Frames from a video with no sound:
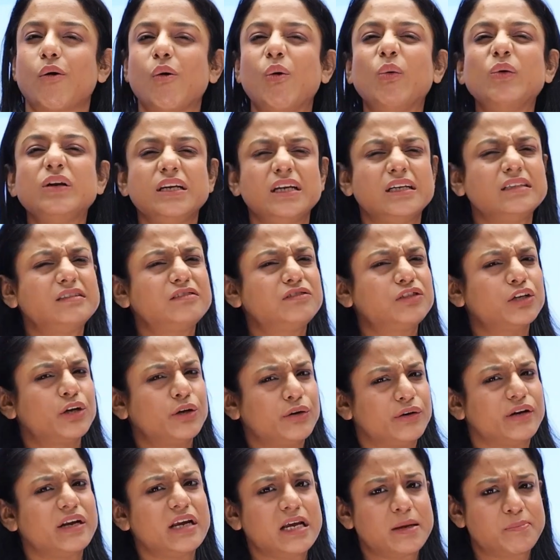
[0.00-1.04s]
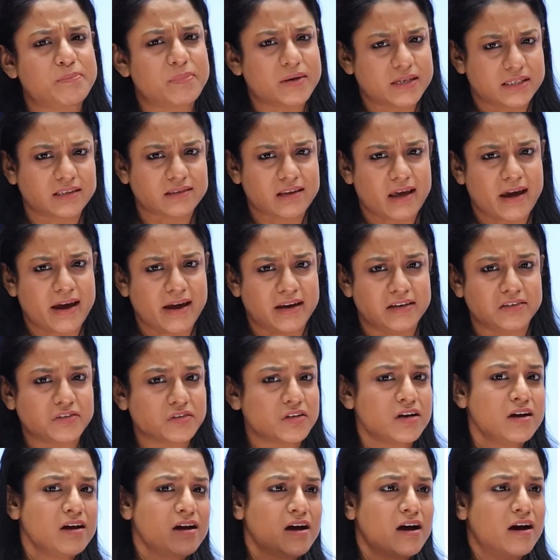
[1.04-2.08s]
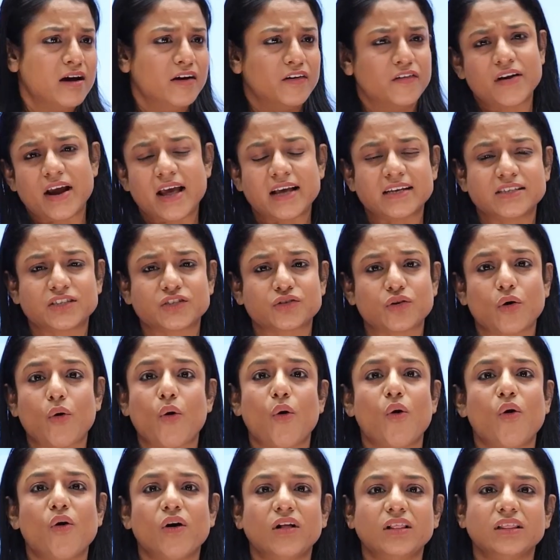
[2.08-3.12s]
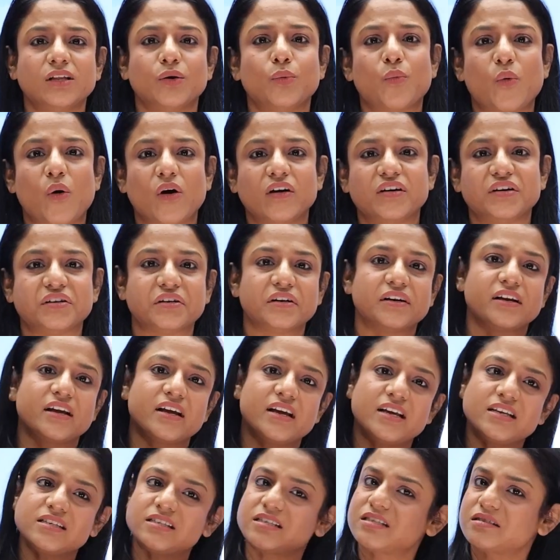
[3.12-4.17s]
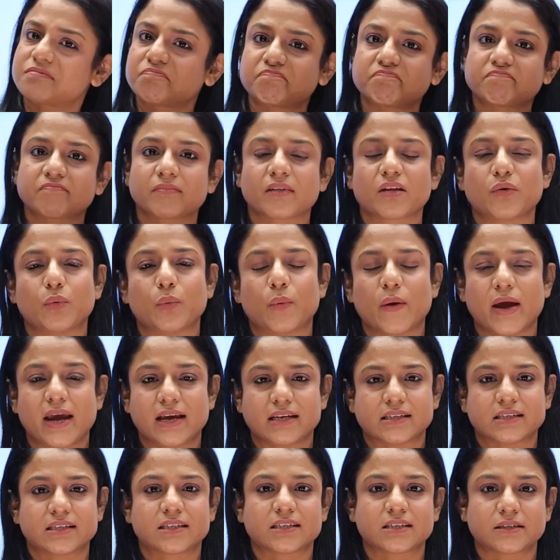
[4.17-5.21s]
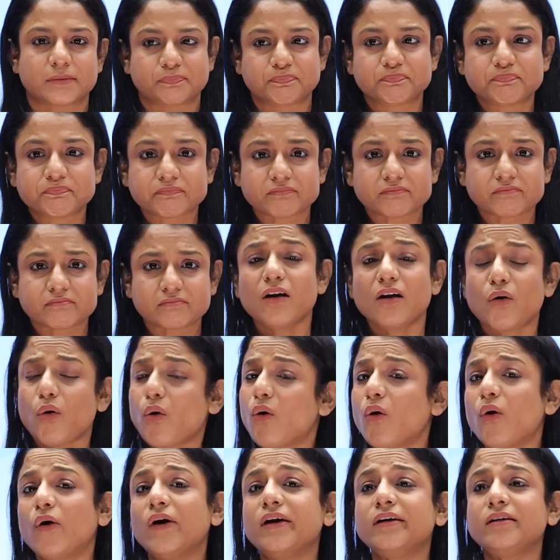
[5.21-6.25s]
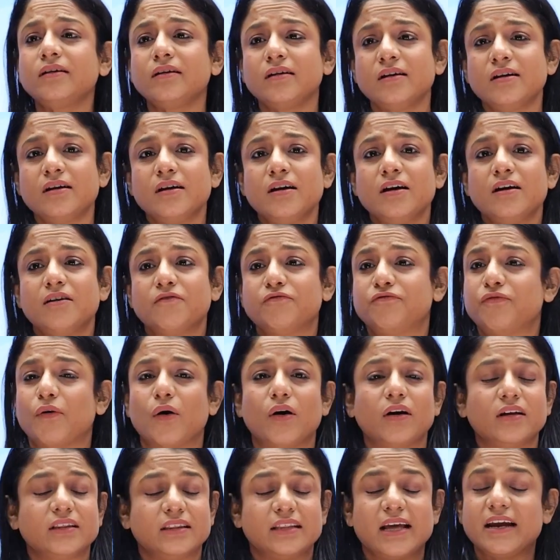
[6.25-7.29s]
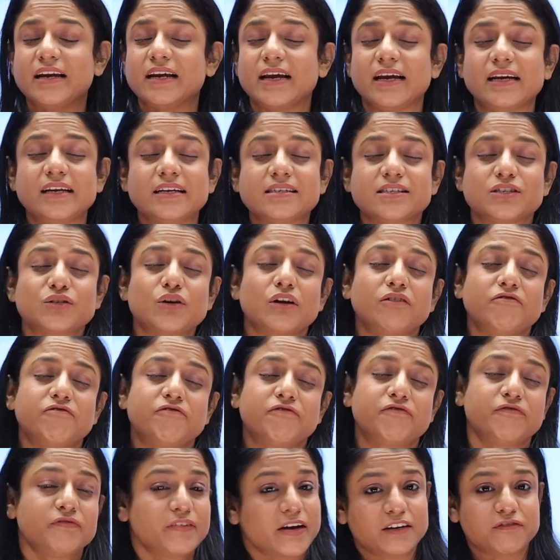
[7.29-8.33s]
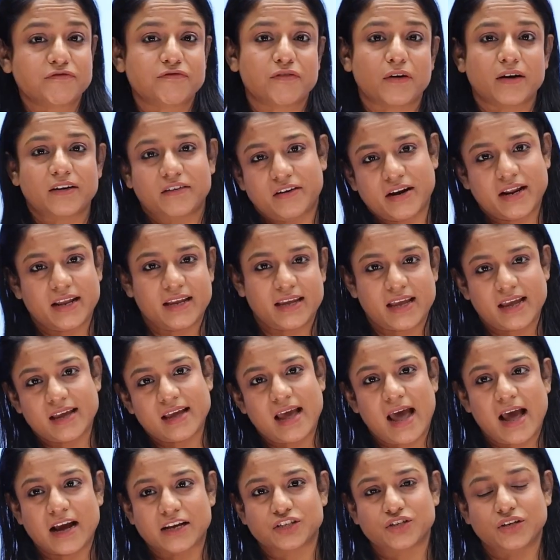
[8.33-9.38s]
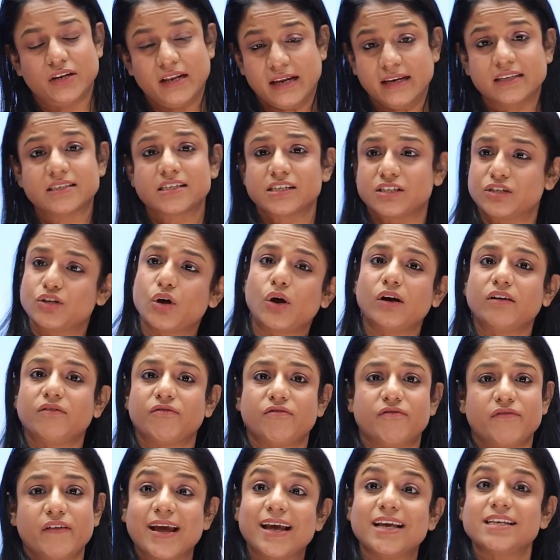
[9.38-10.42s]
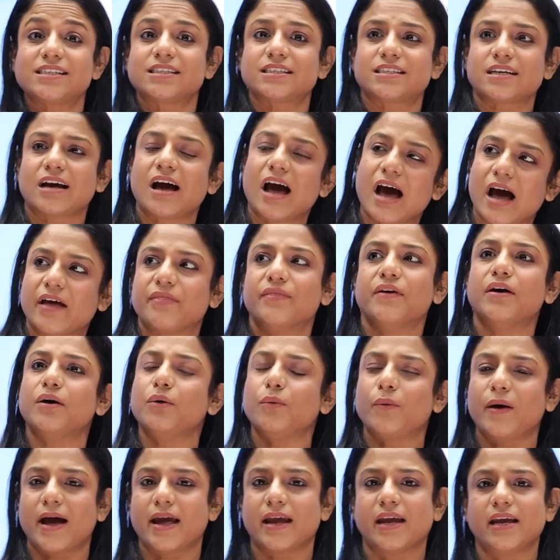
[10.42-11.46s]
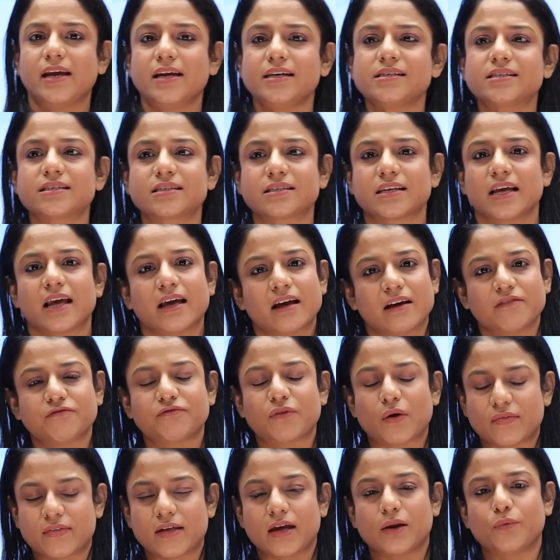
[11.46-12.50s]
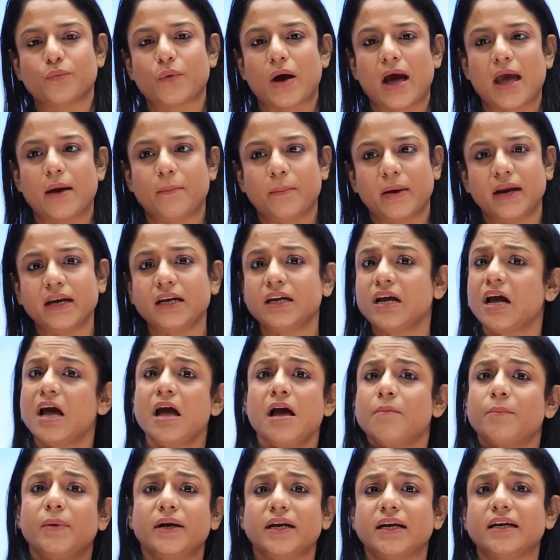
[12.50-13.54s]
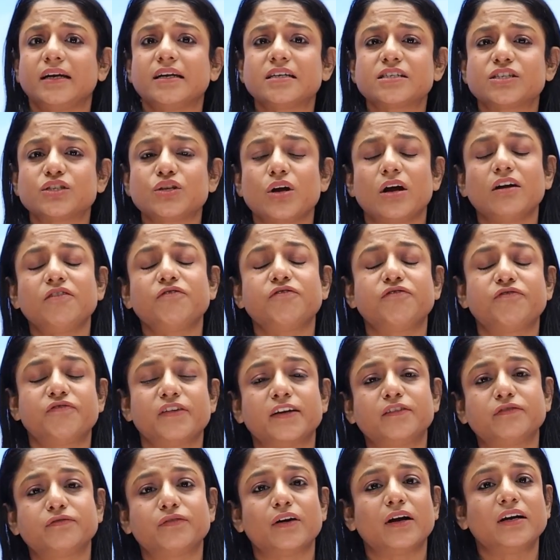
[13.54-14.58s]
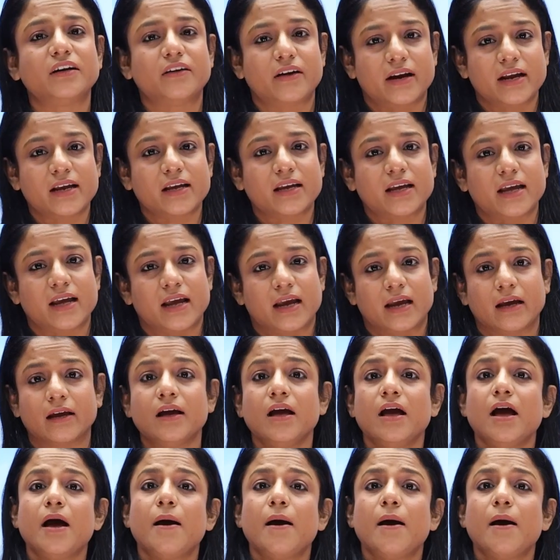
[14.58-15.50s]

only 3%. Rest, all the water is waste on for that. It is not fit for drinking. Actually, it's not waste otherwise for the environment, but it is not fit for drinking.